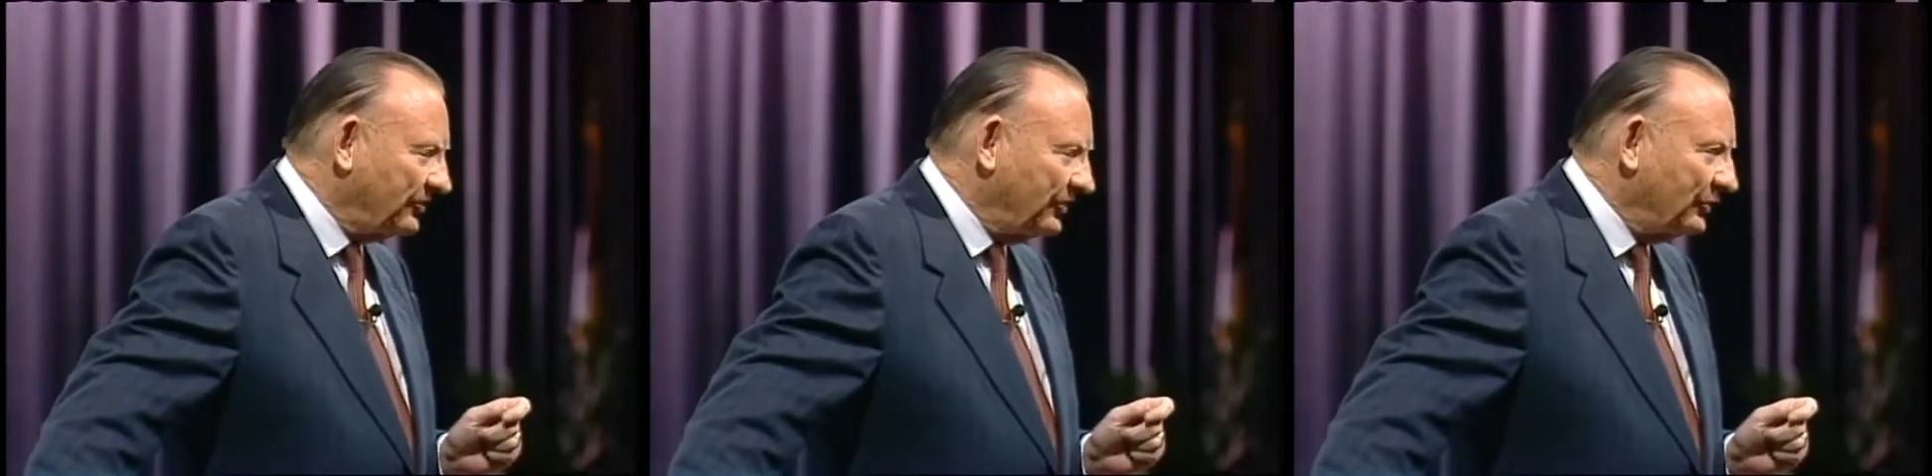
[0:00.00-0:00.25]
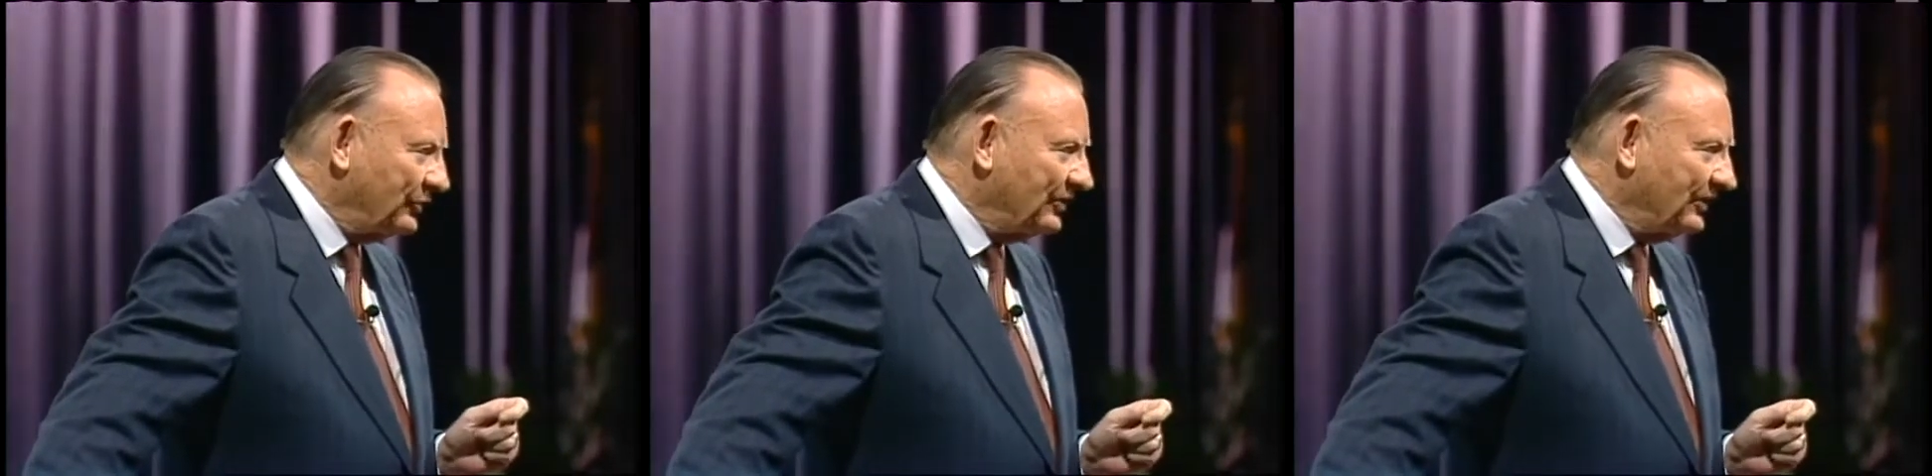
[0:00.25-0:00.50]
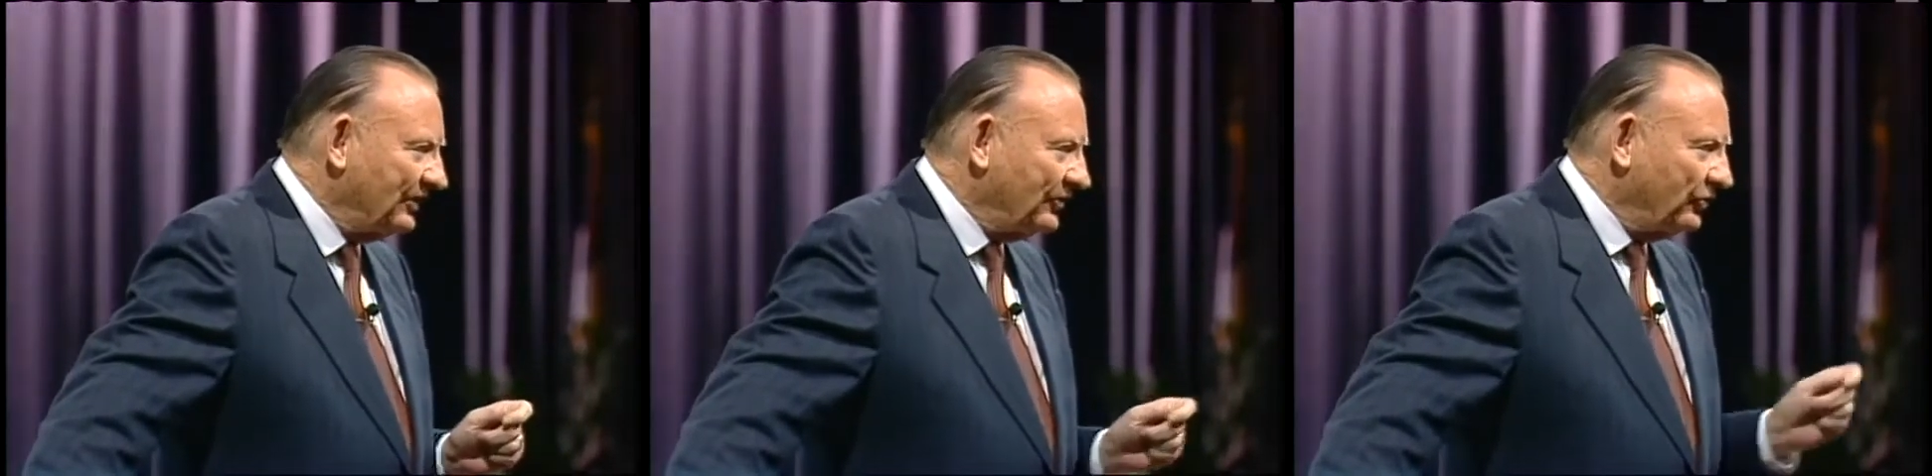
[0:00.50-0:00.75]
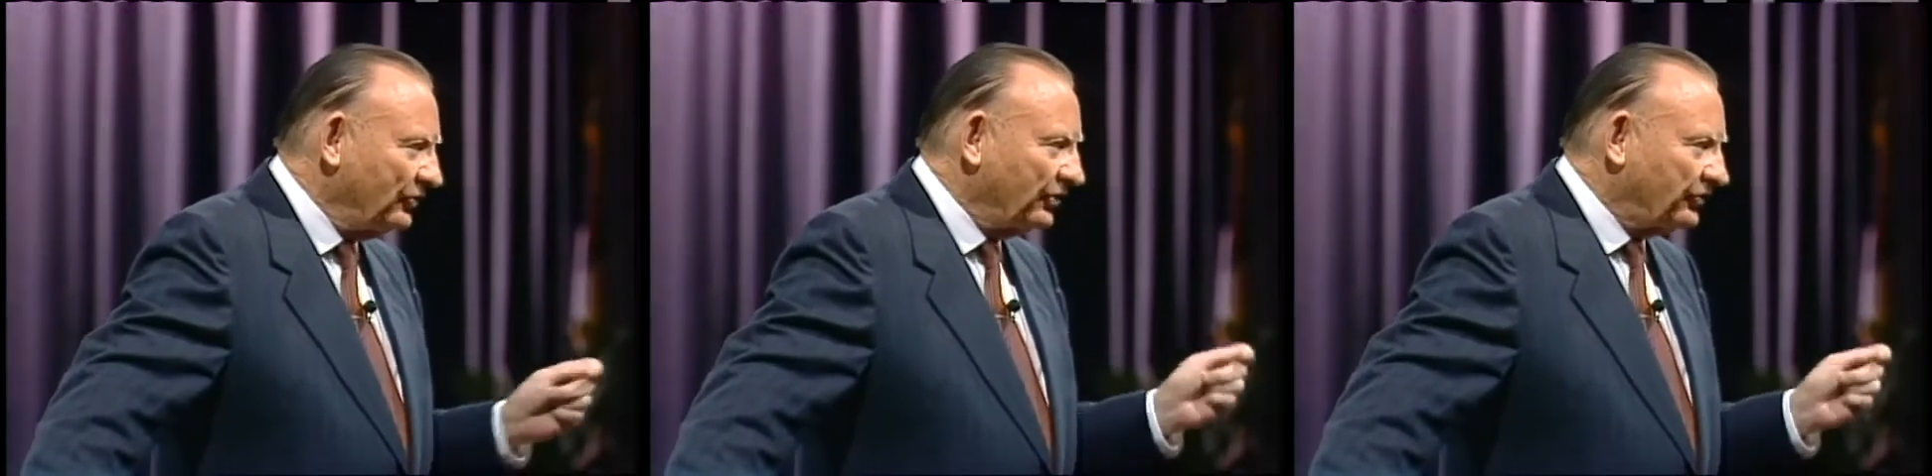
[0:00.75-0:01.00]
to,
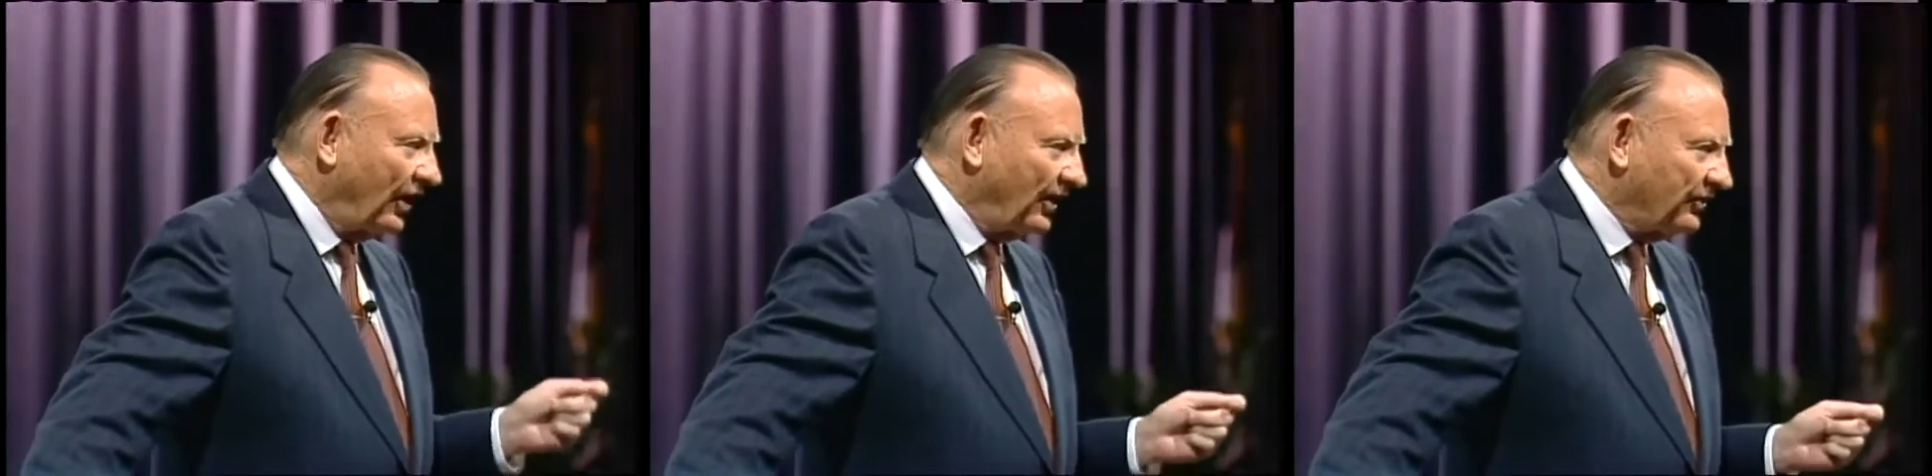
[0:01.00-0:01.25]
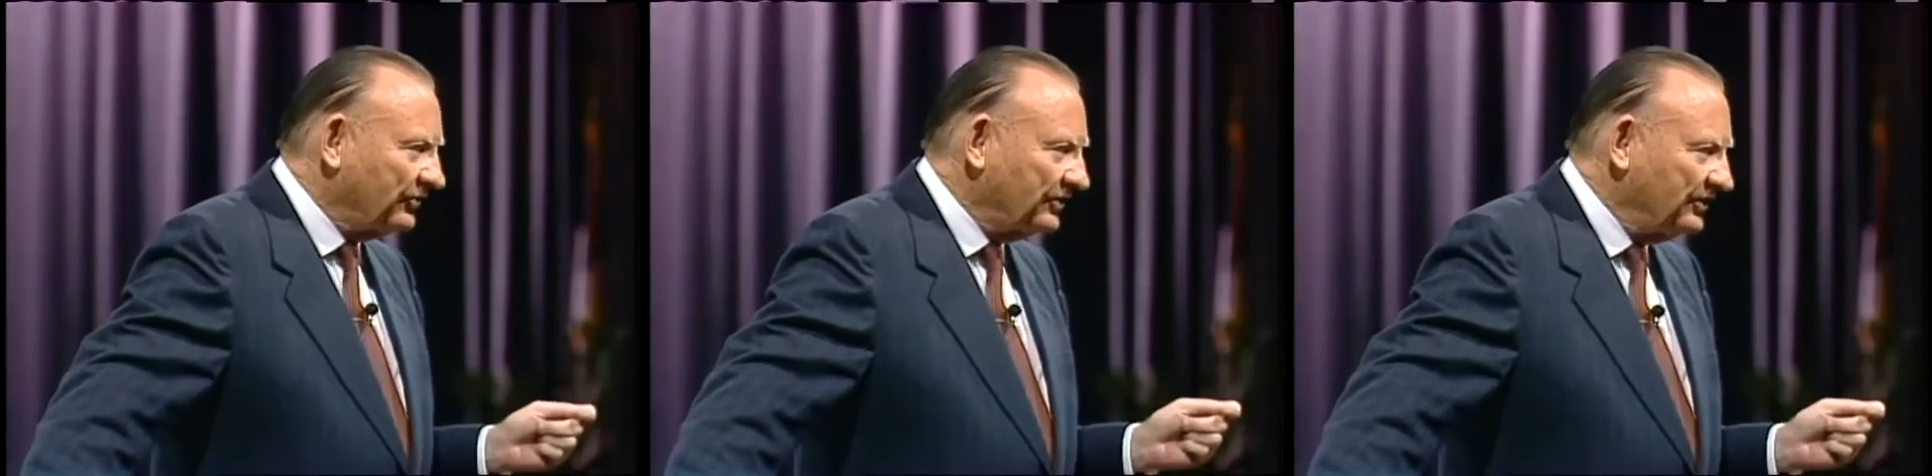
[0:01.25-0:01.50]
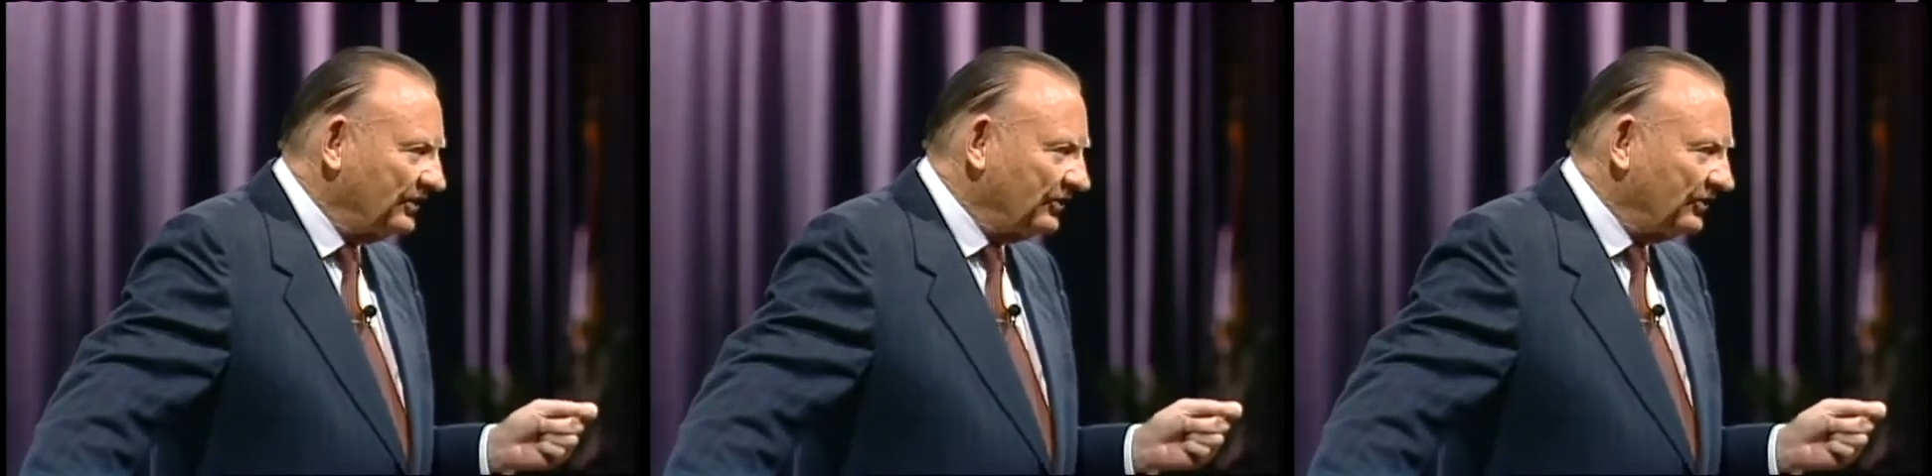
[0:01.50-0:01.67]
you're dishonest.